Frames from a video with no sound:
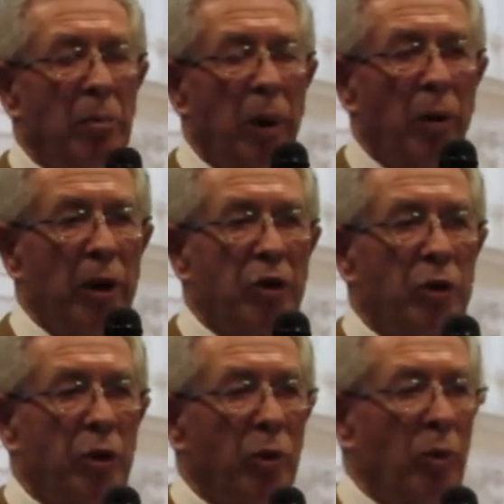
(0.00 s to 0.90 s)
Polish
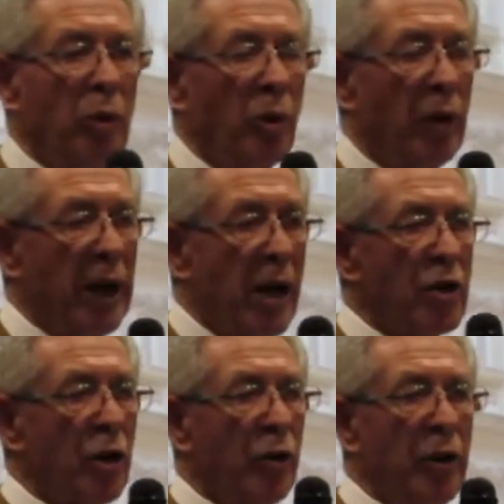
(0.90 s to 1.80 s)
Jew called
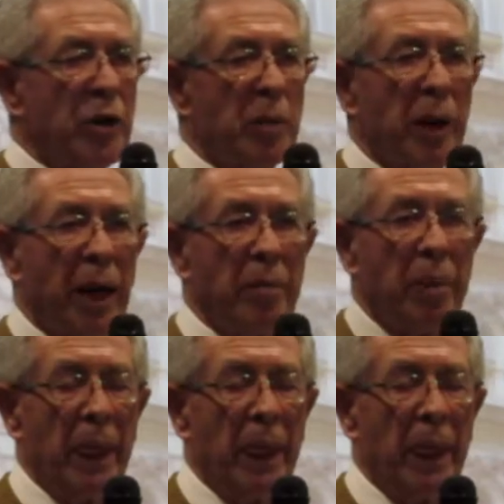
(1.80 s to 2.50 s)
Herschel Grynszpan,